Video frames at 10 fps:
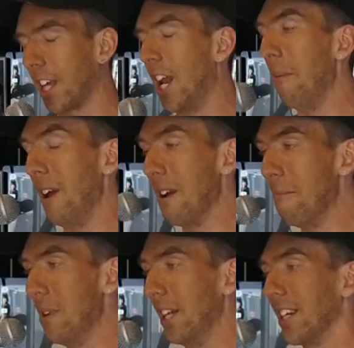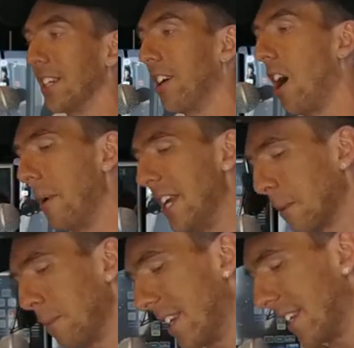going to be a million comments,
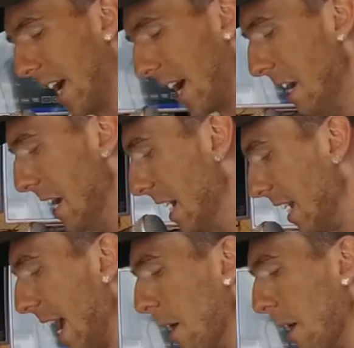but uh, yeah,